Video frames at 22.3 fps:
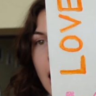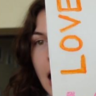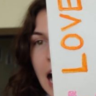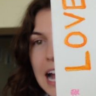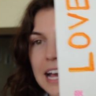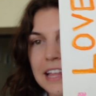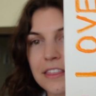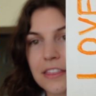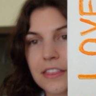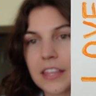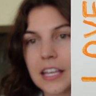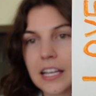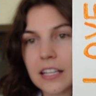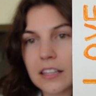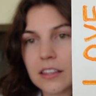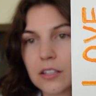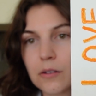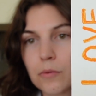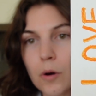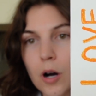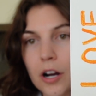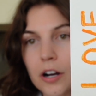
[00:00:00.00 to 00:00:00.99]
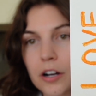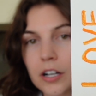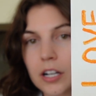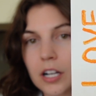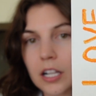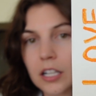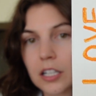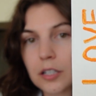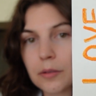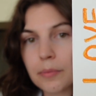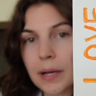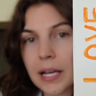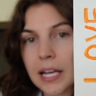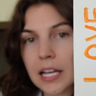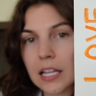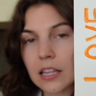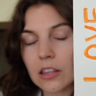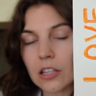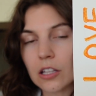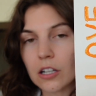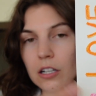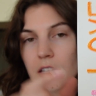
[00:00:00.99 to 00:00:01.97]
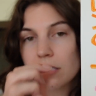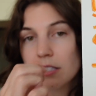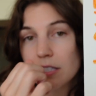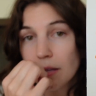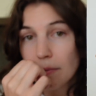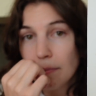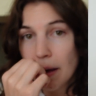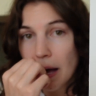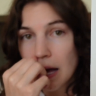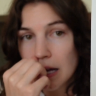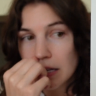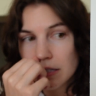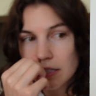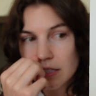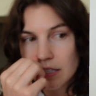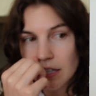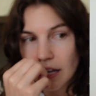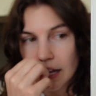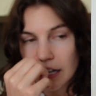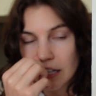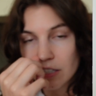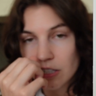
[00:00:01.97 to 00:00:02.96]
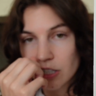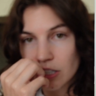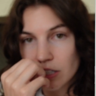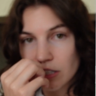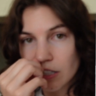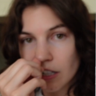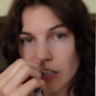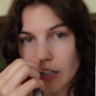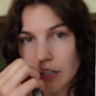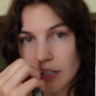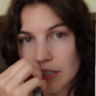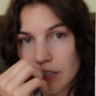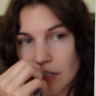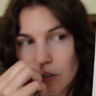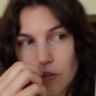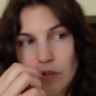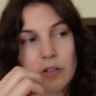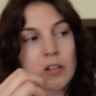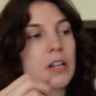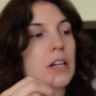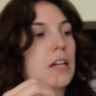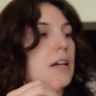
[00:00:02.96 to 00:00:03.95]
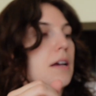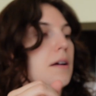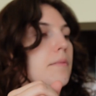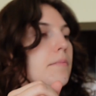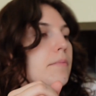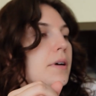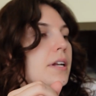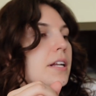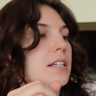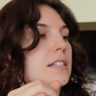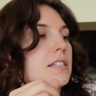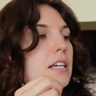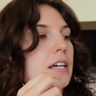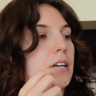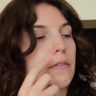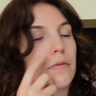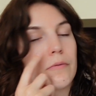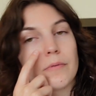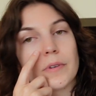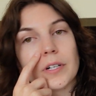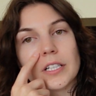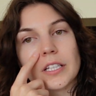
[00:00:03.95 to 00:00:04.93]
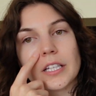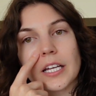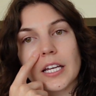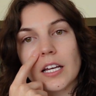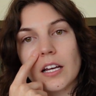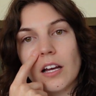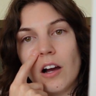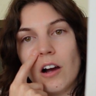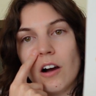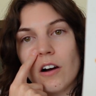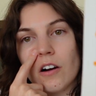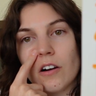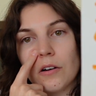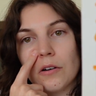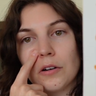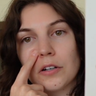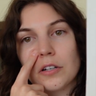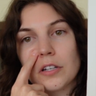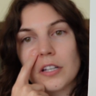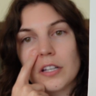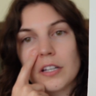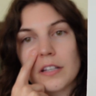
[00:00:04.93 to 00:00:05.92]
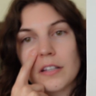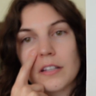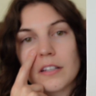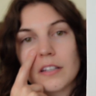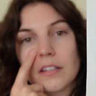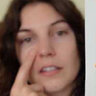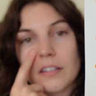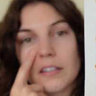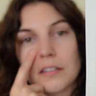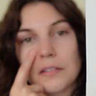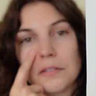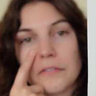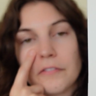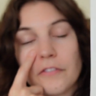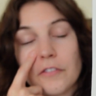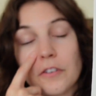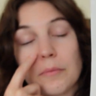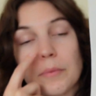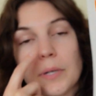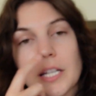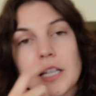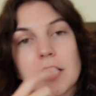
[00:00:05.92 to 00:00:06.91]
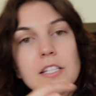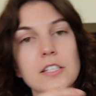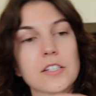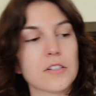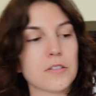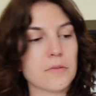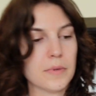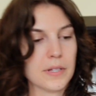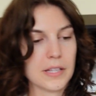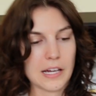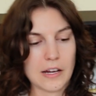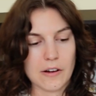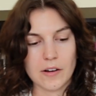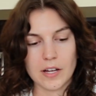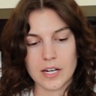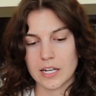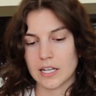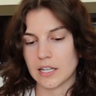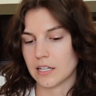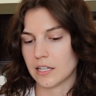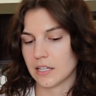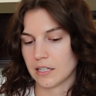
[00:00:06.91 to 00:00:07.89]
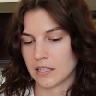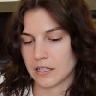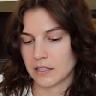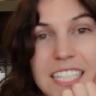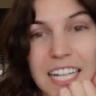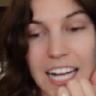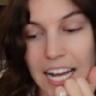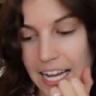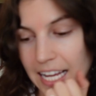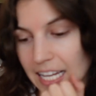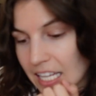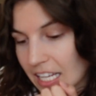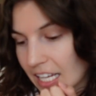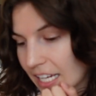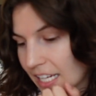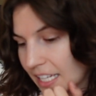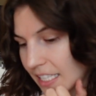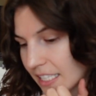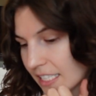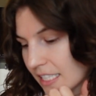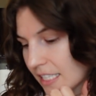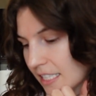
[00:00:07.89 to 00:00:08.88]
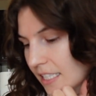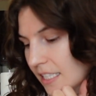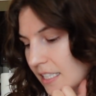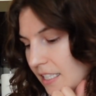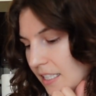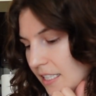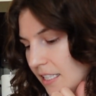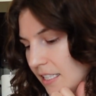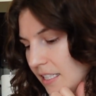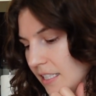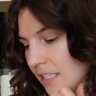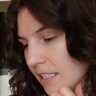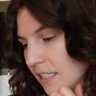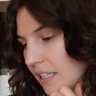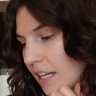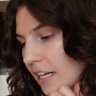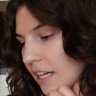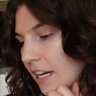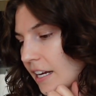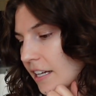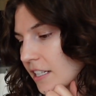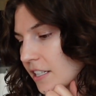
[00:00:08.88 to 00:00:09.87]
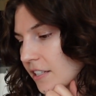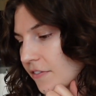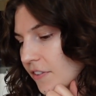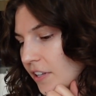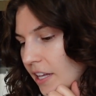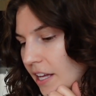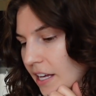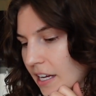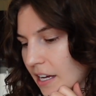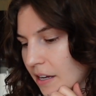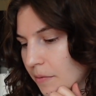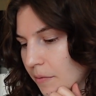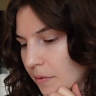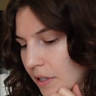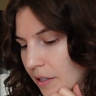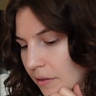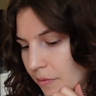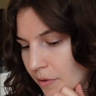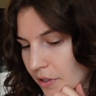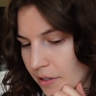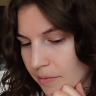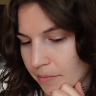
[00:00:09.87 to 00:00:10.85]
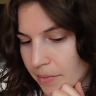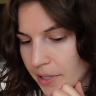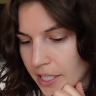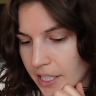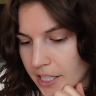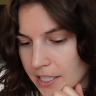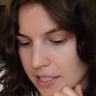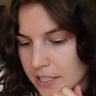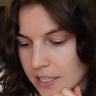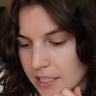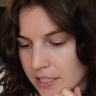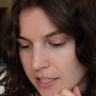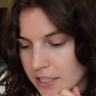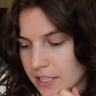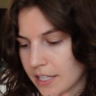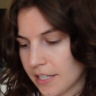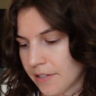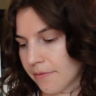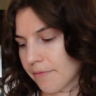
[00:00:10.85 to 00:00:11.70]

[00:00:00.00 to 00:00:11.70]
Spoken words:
I think the watercolor paint looks the best, like just on its own, but it's like really hard for me to do without any guidelines. Like I just feel like it wouldn't be consistent.